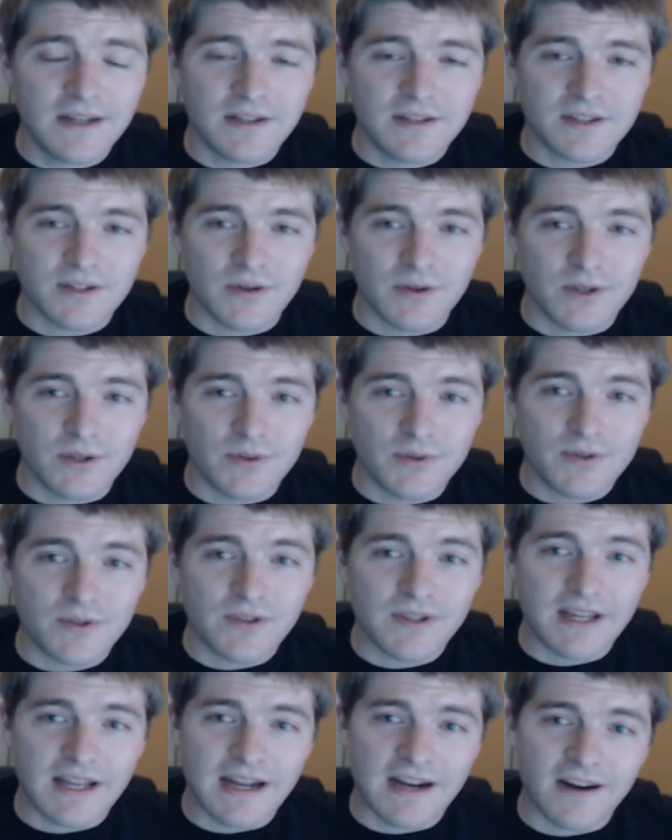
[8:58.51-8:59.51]
So
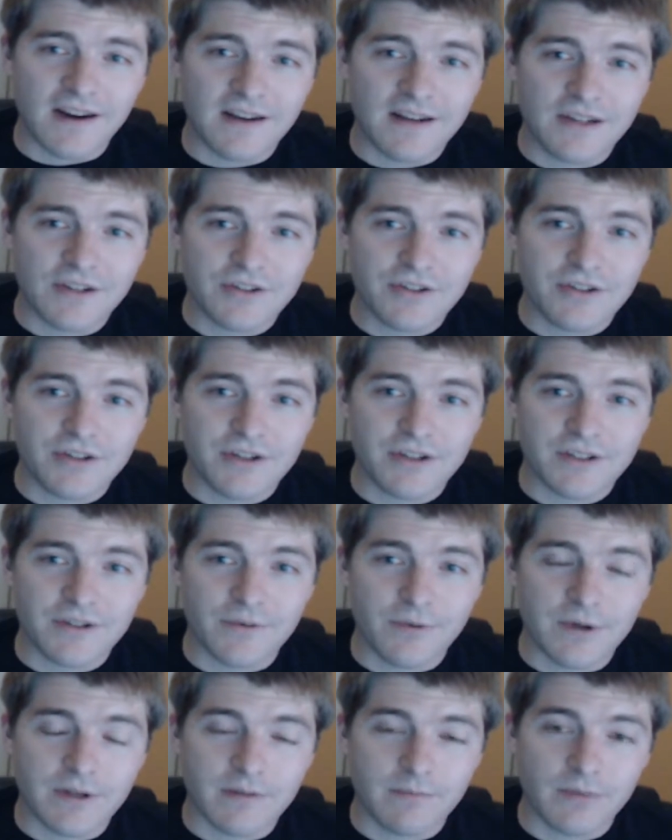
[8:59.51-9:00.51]
usually air conditioner is
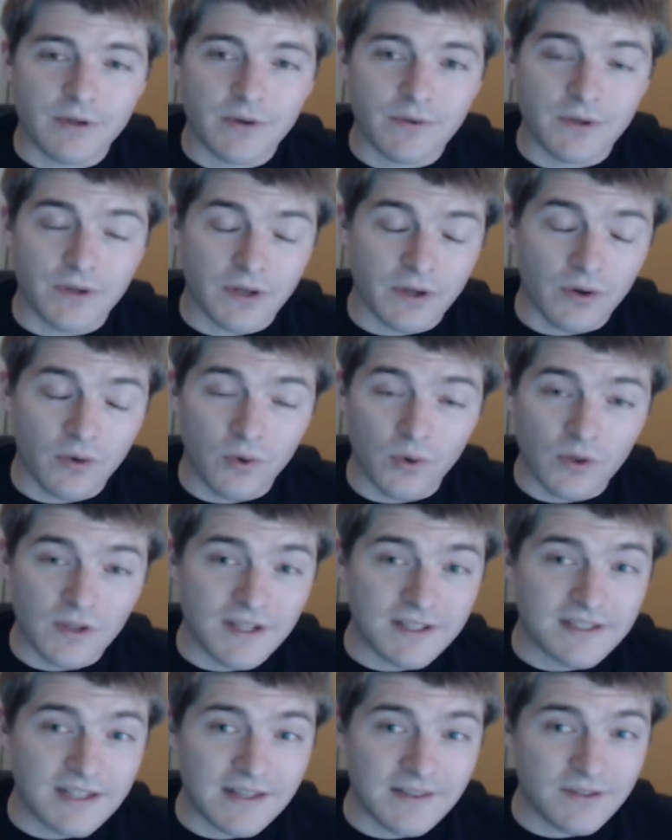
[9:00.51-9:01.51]
going to blow the
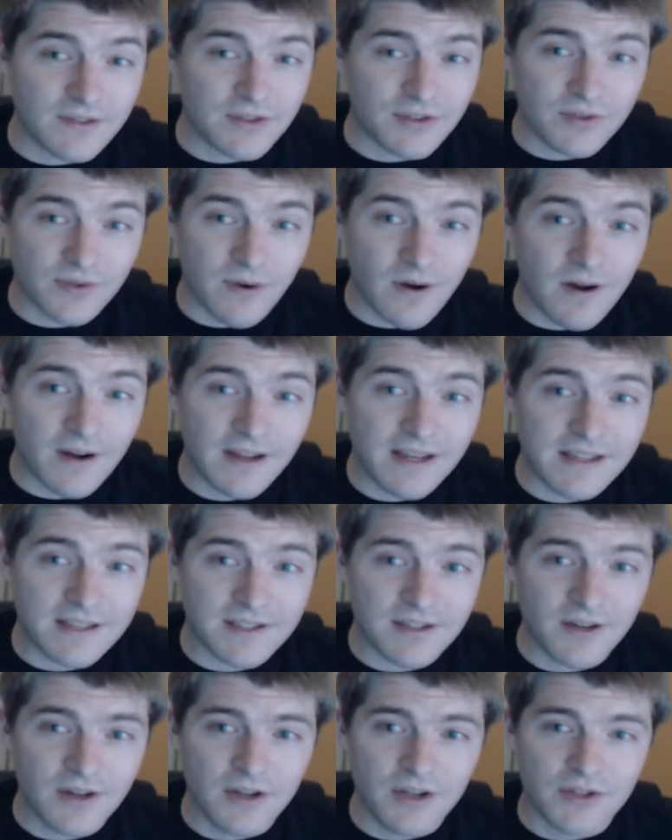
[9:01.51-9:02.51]
coolest and the
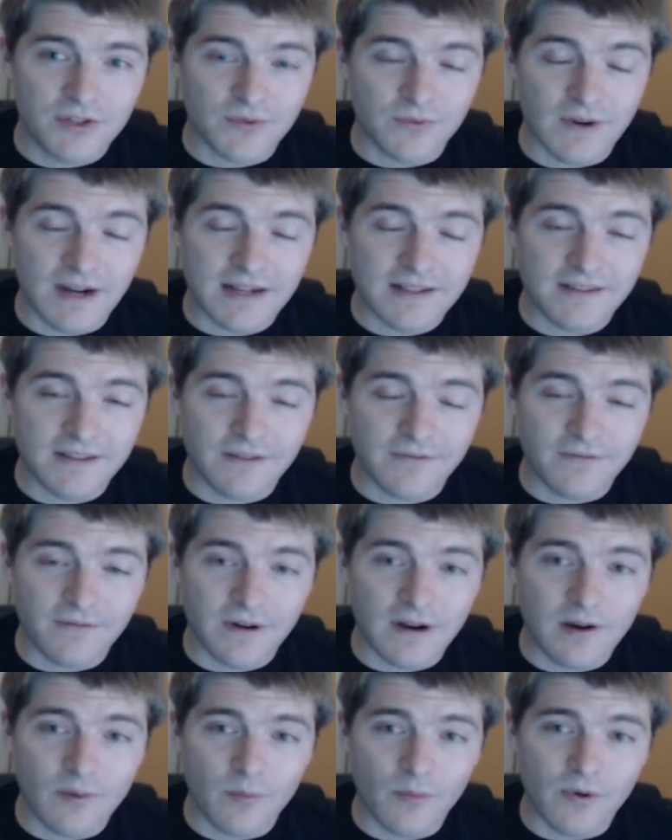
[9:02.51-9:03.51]
strongest directly
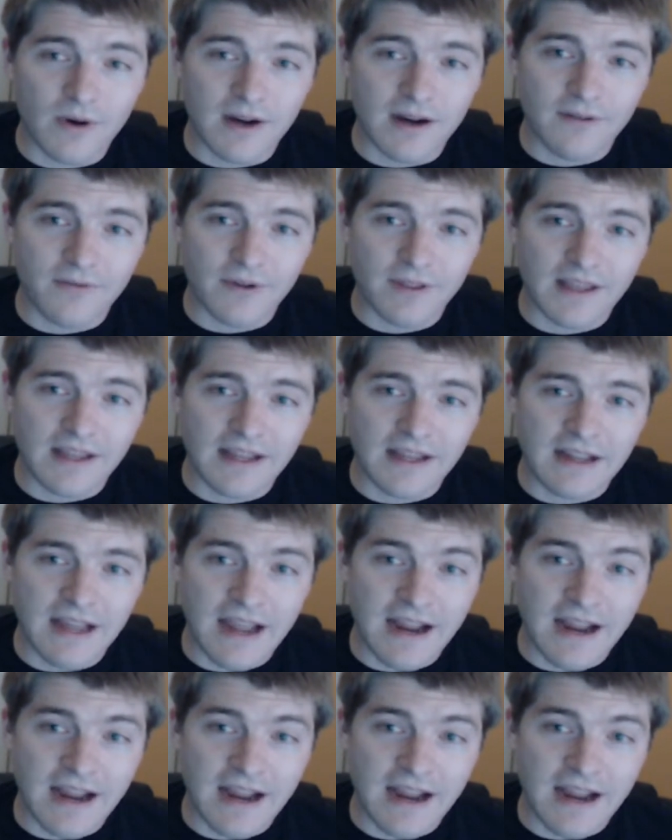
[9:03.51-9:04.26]
from wherever the